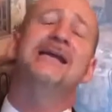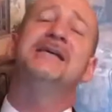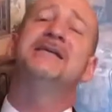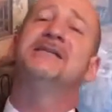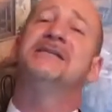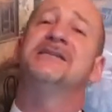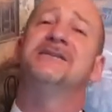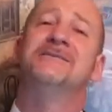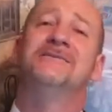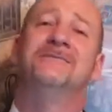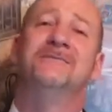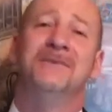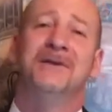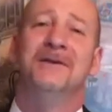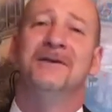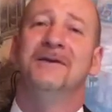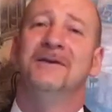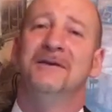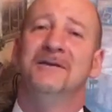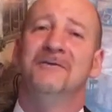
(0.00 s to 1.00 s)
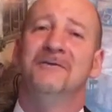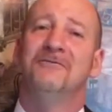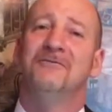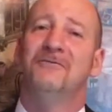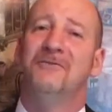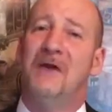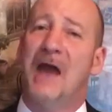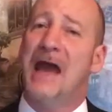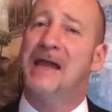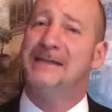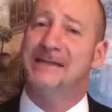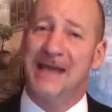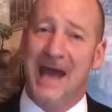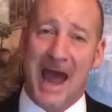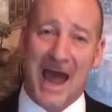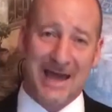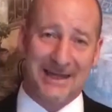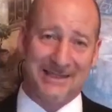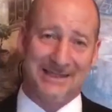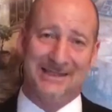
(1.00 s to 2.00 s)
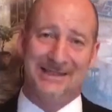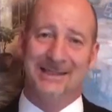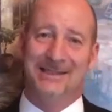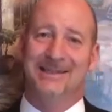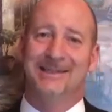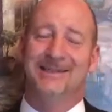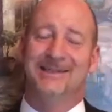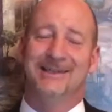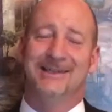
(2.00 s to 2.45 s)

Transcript: is fantastic.